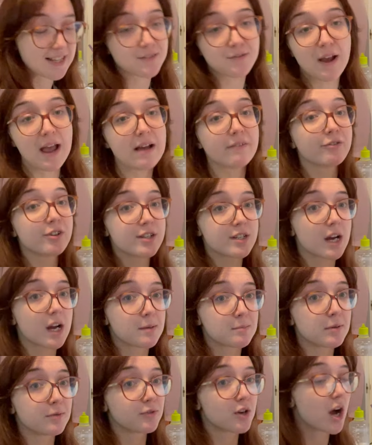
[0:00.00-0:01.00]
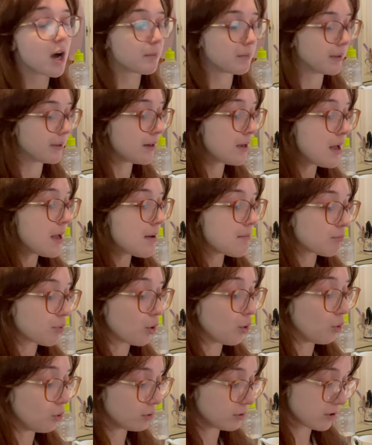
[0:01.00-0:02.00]
for every type of garment, but
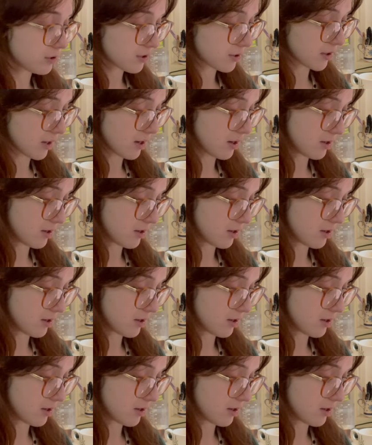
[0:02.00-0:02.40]
also